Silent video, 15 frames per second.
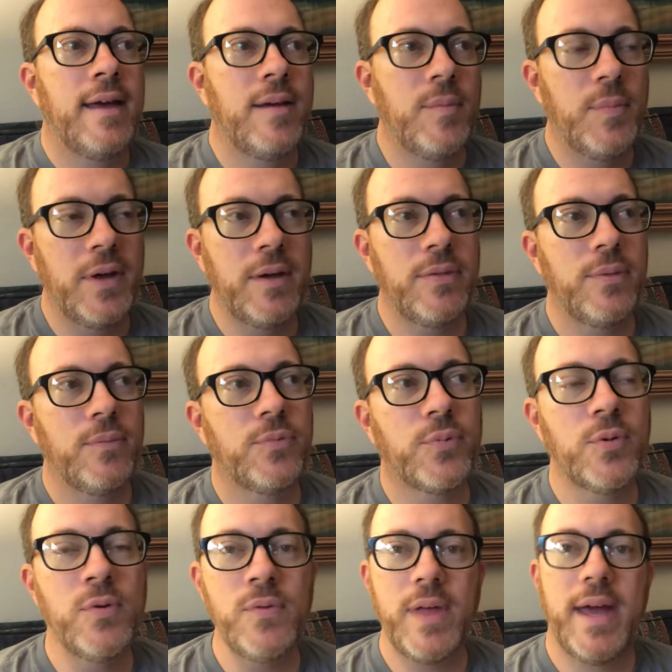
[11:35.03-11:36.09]
but
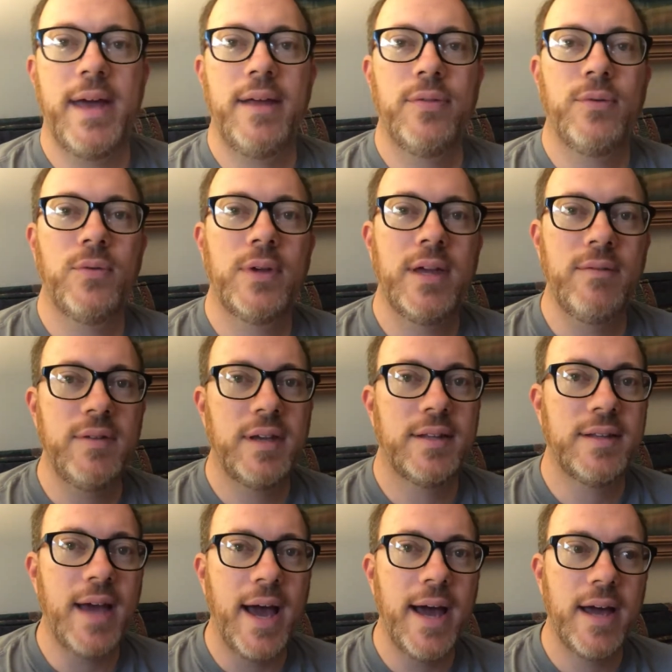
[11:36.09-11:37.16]
through giving a
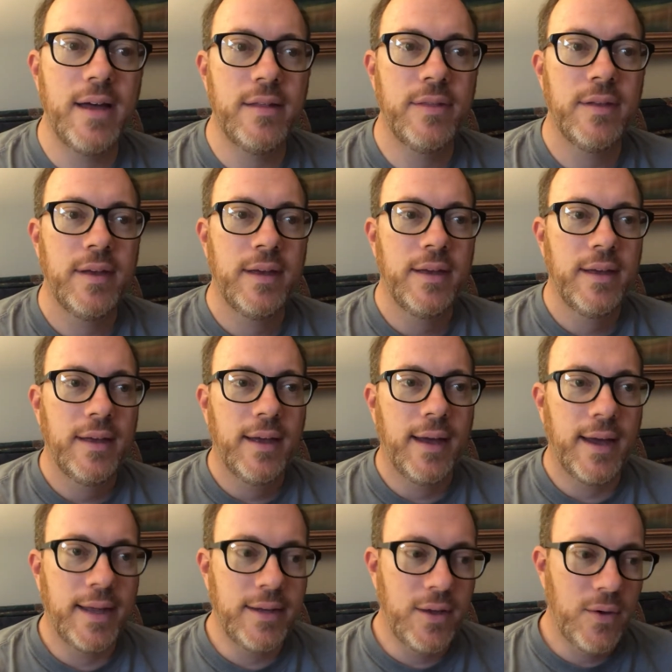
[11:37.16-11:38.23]
tithe,
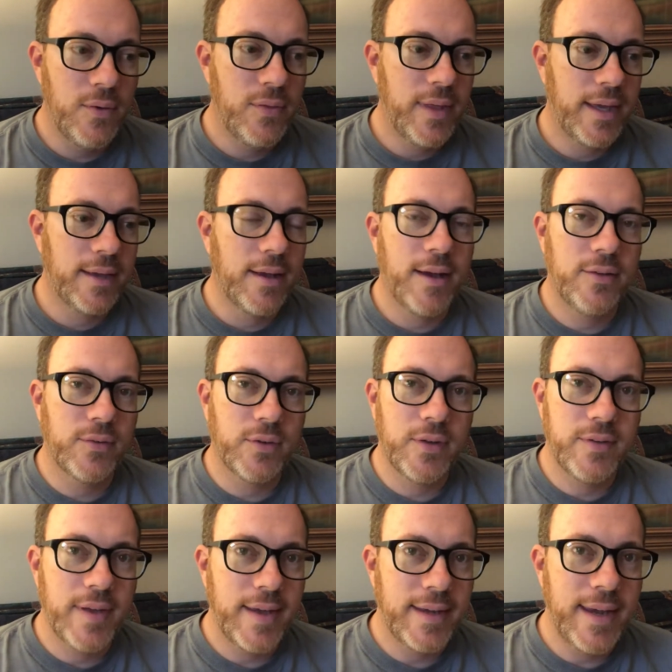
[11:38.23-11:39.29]
I know that God's going
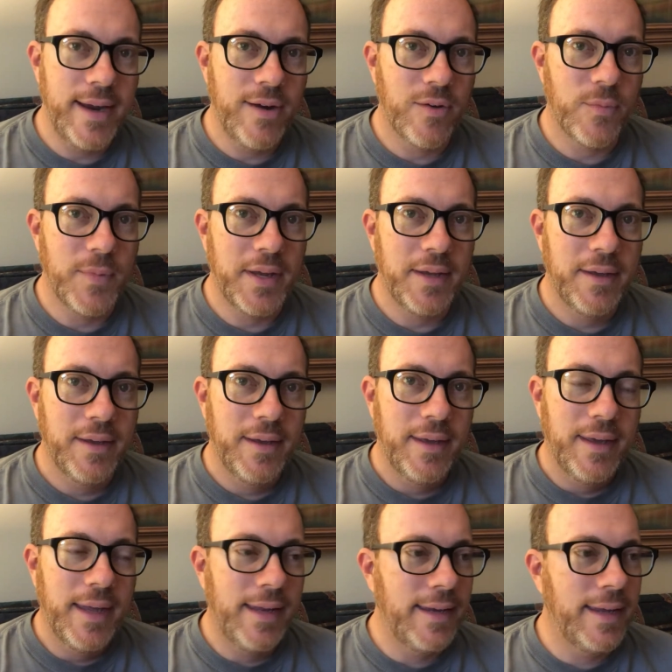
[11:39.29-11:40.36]
to take care of me.
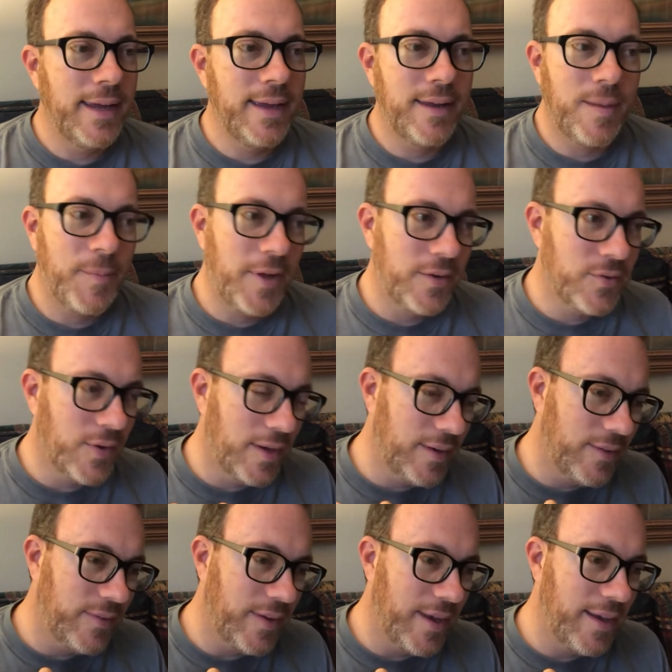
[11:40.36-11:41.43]
And again, I'm not trying
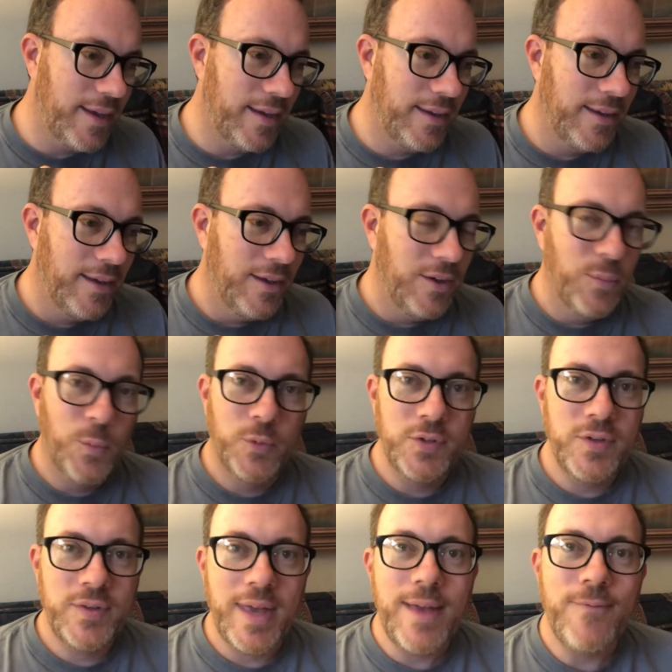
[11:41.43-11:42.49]
to say, well,
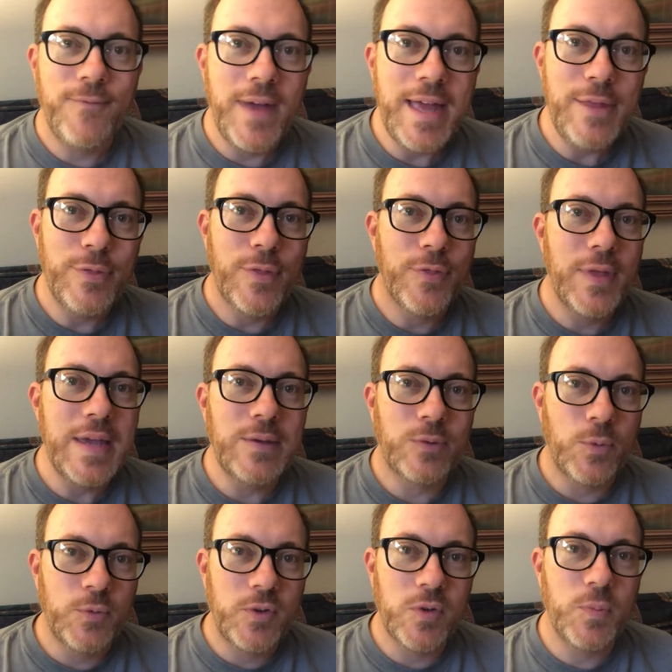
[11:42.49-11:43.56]
just have faith and things
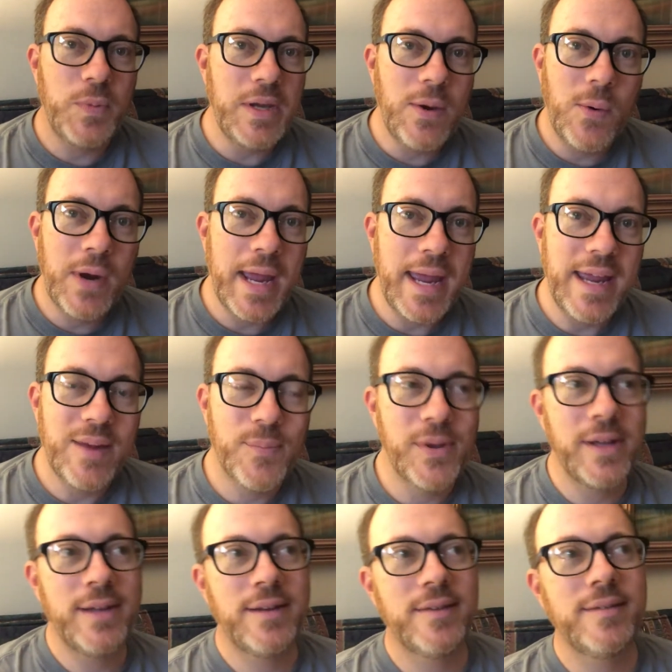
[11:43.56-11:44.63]
will just be okay.
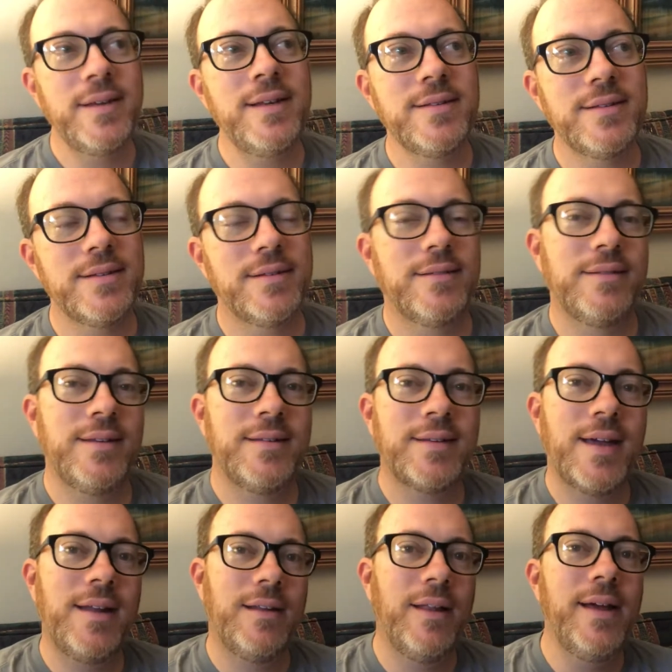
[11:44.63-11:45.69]
But in a sense, it's
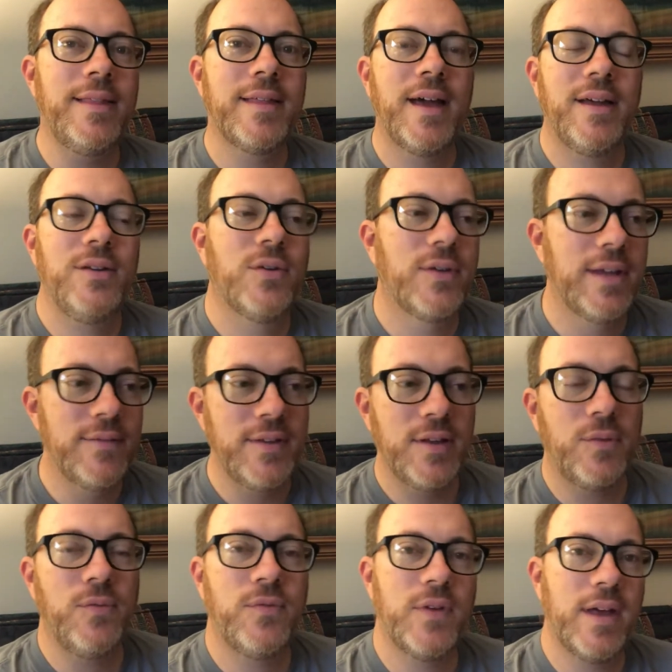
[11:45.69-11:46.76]
kind of like that. You're giving
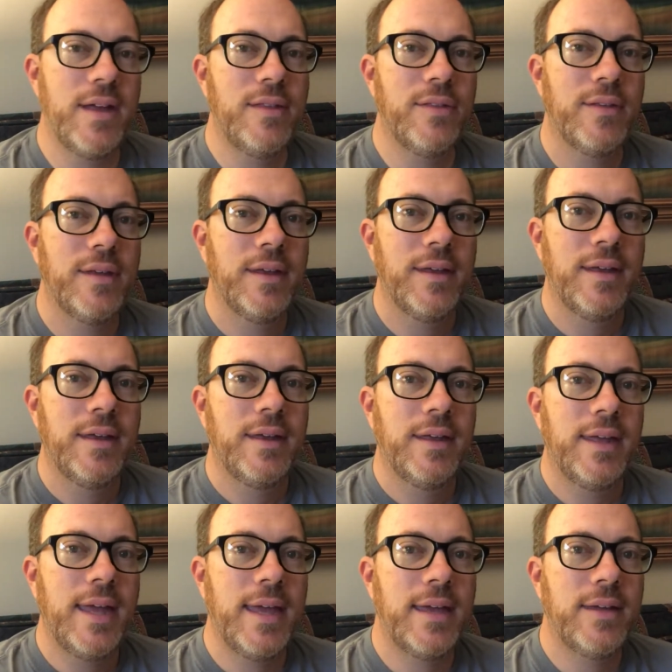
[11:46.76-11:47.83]
on faith,
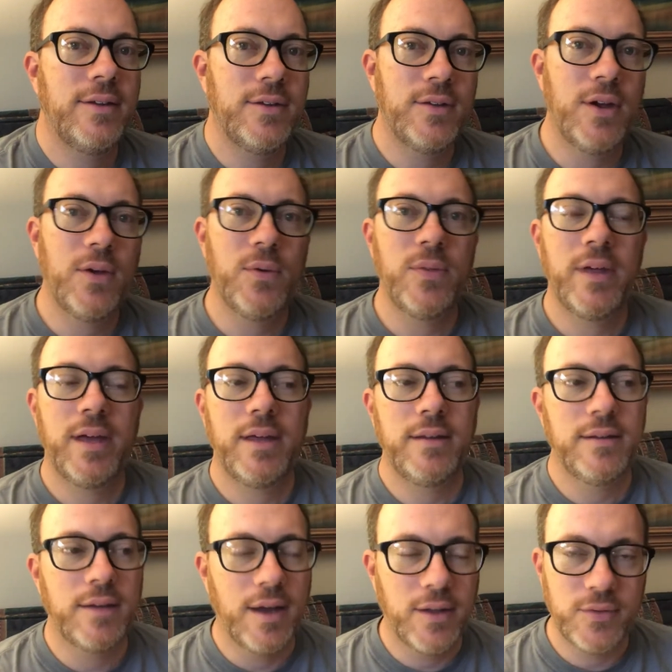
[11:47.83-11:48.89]
and you know that
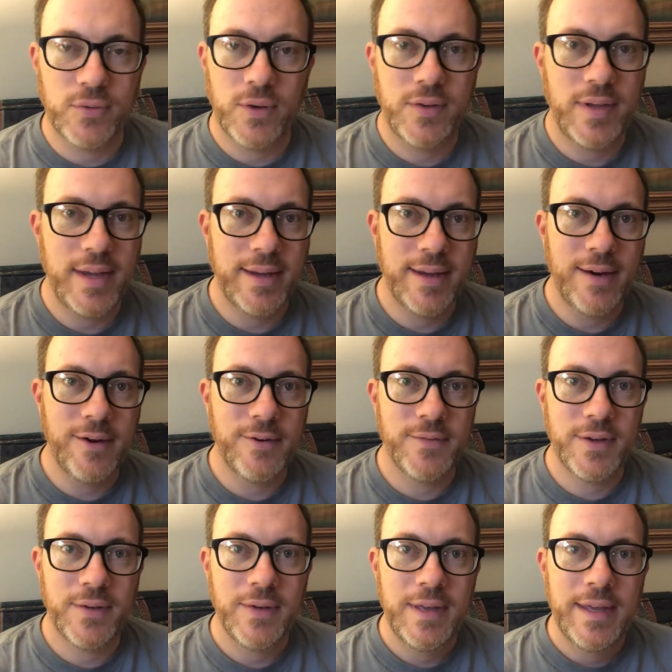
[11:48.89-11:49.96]
God's going to take care of
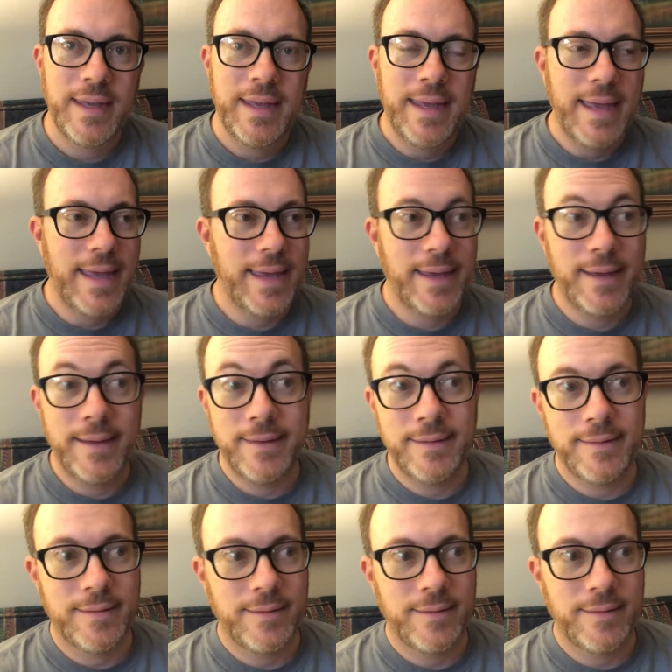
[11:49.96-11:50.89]
you. And